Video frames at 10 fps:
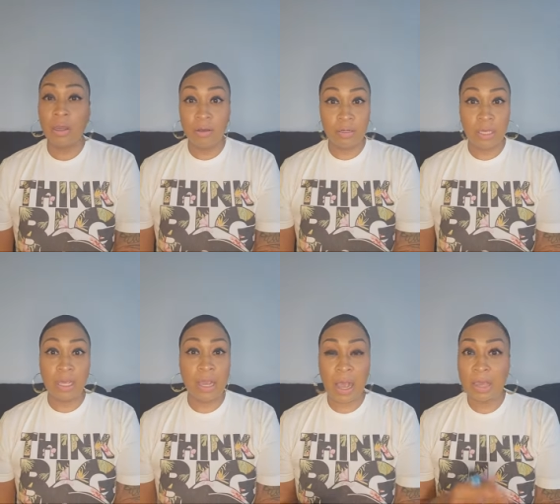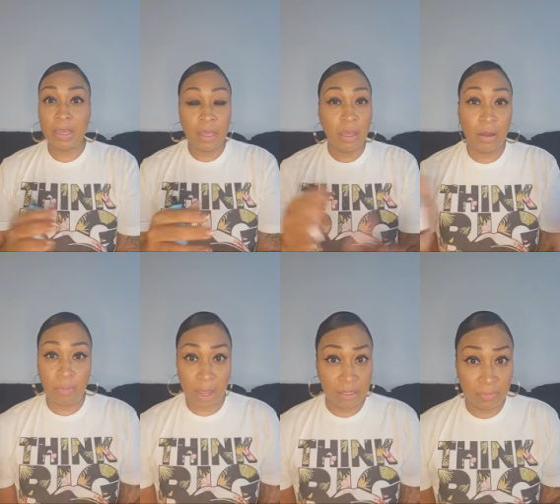Okay. I can't
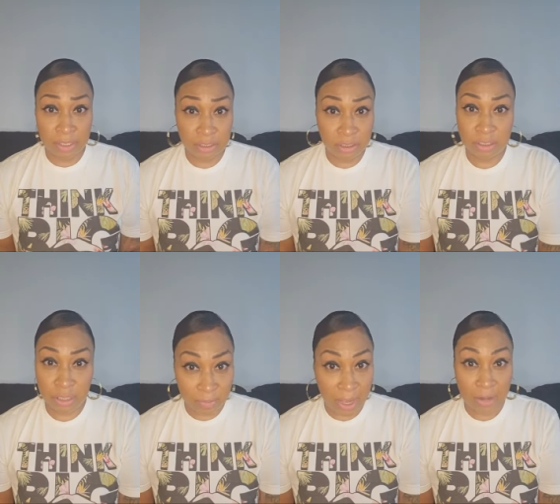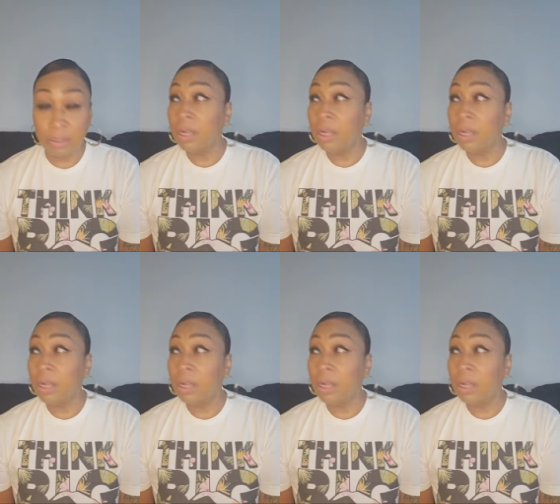help how the messages come out.